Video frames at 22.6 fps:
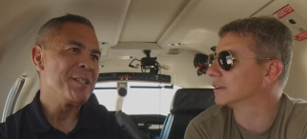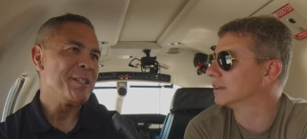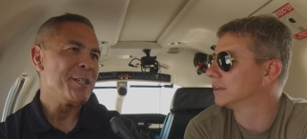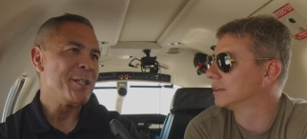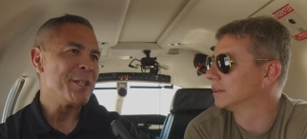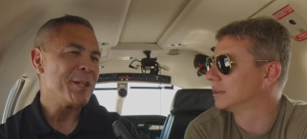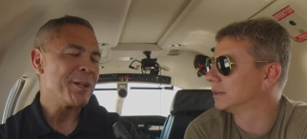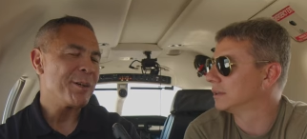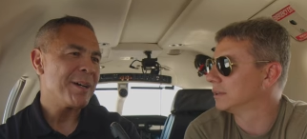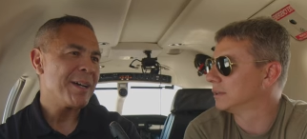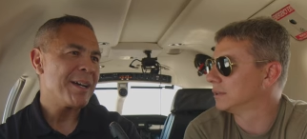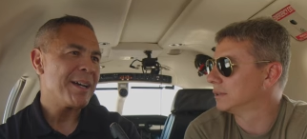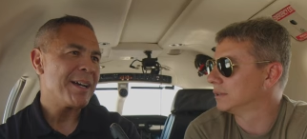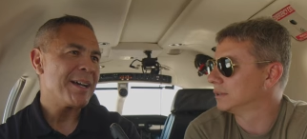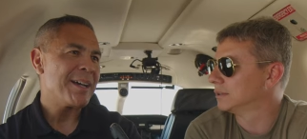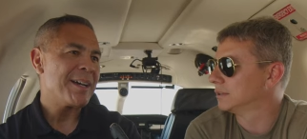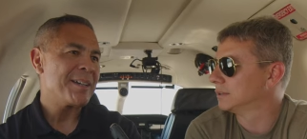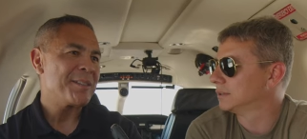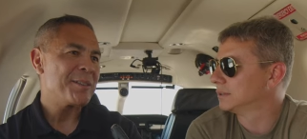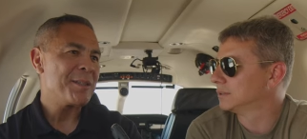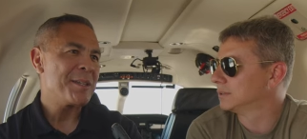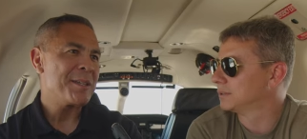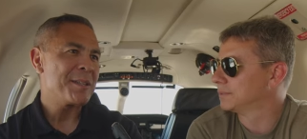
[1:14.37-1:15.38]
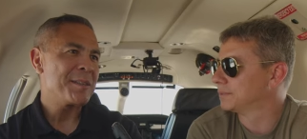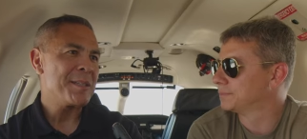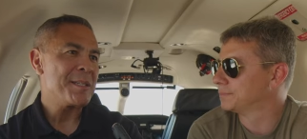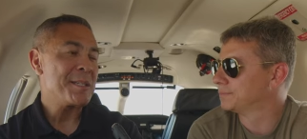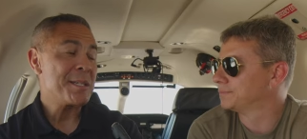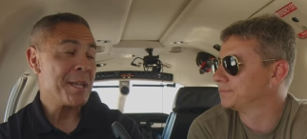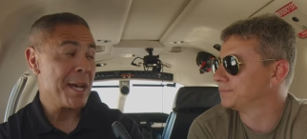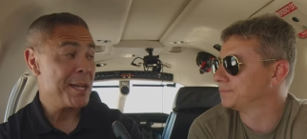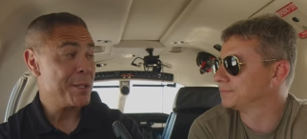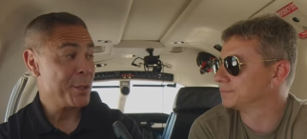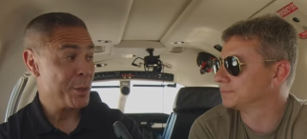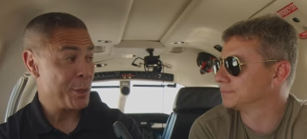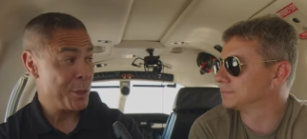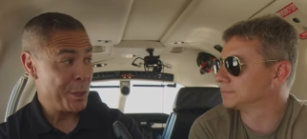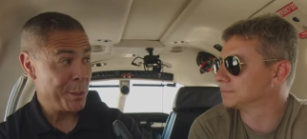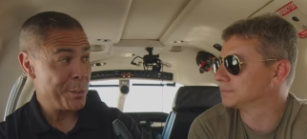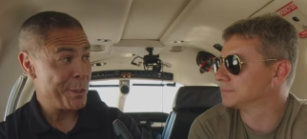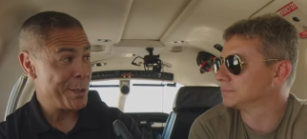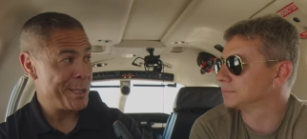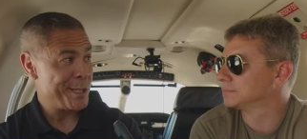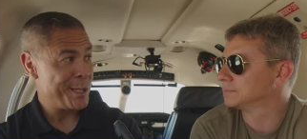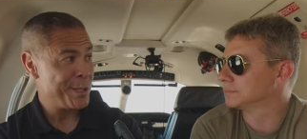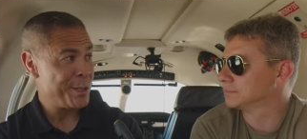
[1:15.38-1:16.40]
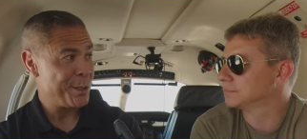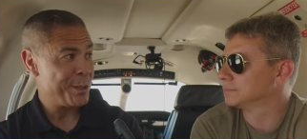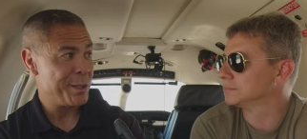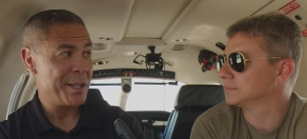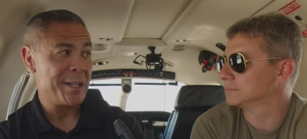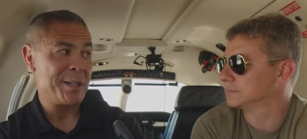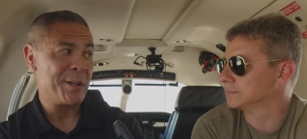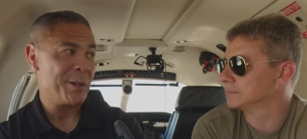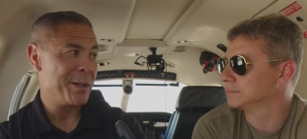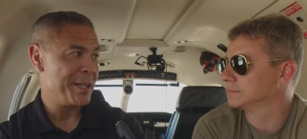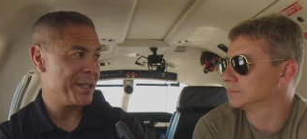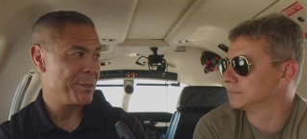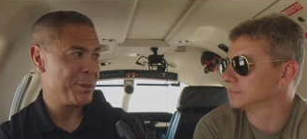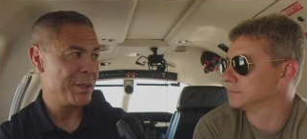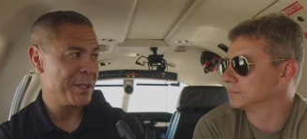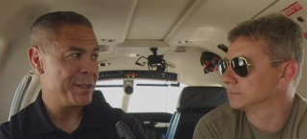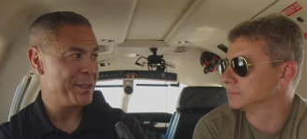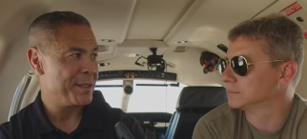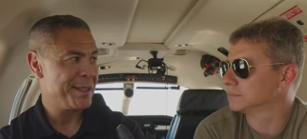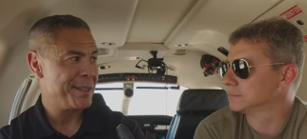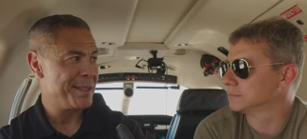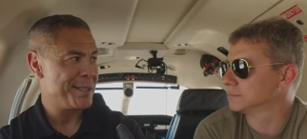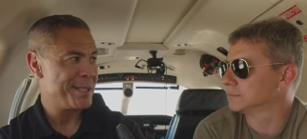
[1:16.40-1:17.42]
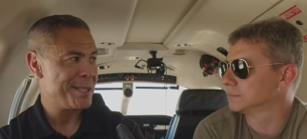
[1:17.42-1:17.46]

Speaker 1: You know, I, I think these guys are super senior. They know how to run the